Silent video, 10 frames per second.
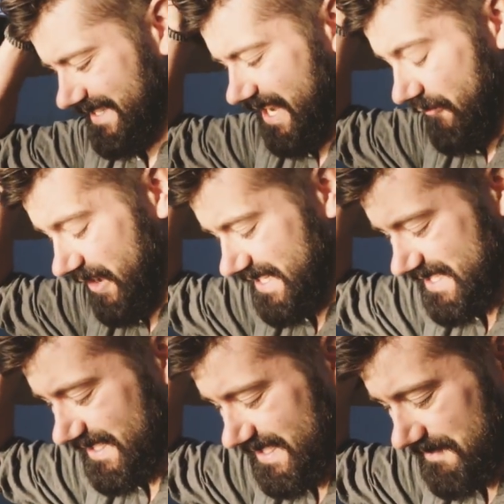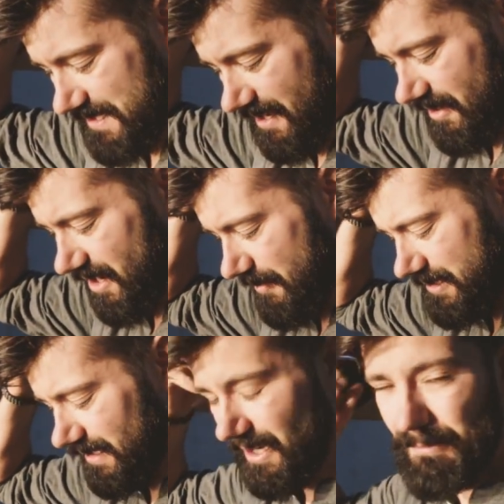Galvanized steel seems like a good
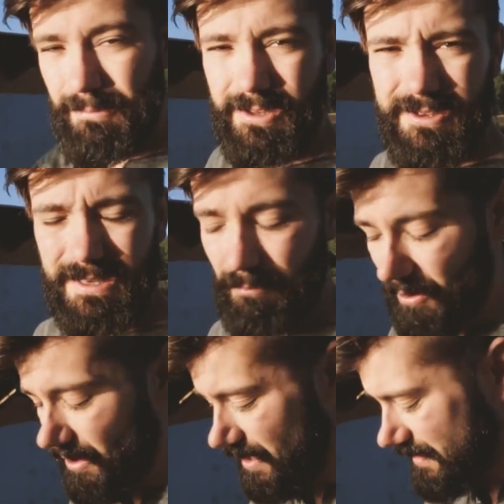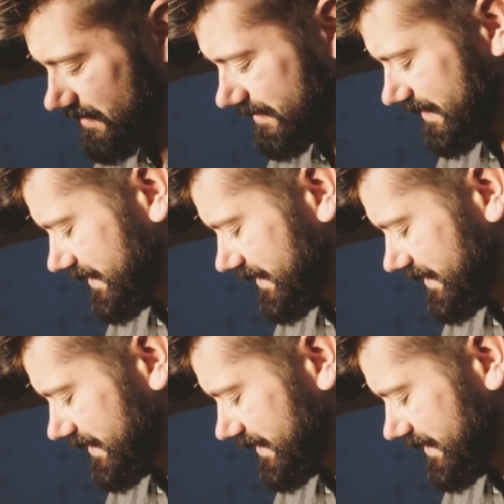option. A lot of people are using bronze.